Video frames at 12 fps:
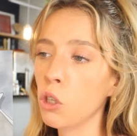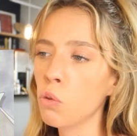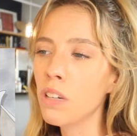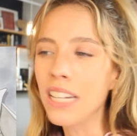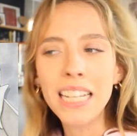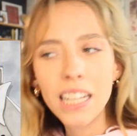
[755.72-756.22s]

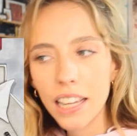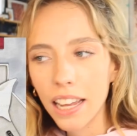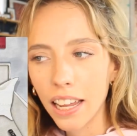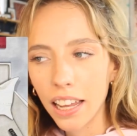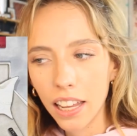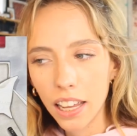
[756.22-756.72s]

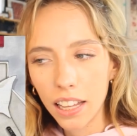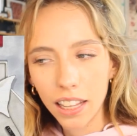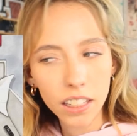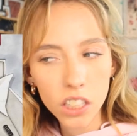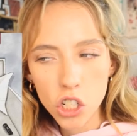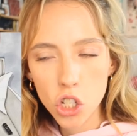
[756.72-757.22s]
unique
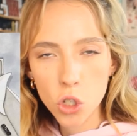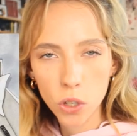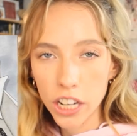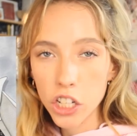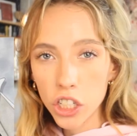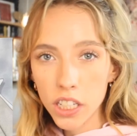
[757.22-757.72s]

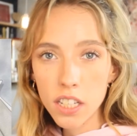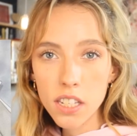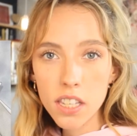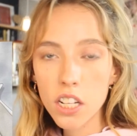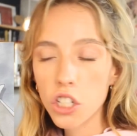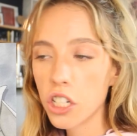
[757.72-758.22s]

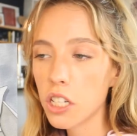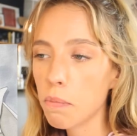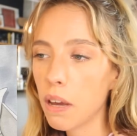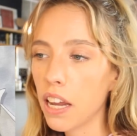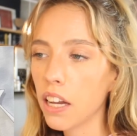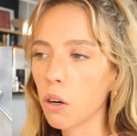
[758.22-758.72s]
illustrations that
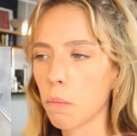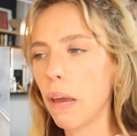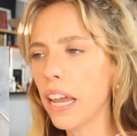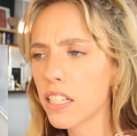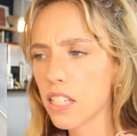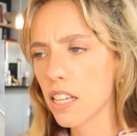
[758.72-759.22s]
she's made, or
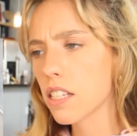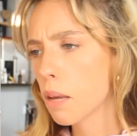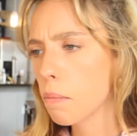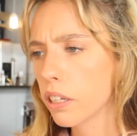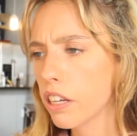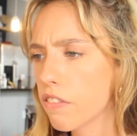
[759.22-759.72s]

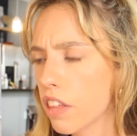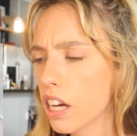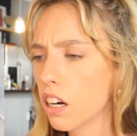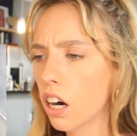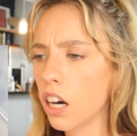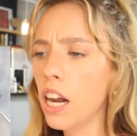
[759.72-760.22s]
paintings I believe
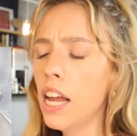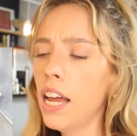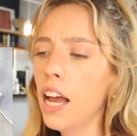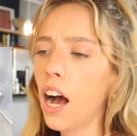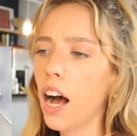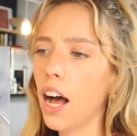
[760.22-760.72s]
they are,
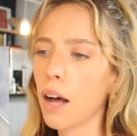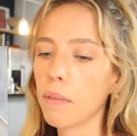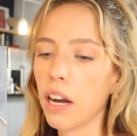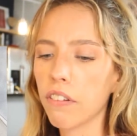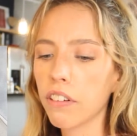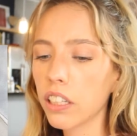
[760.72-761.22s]

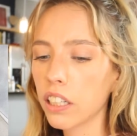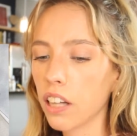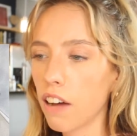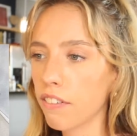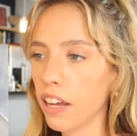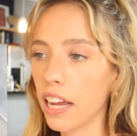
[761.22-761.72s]
and I really
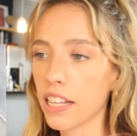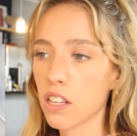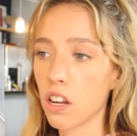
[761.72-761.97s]
love it.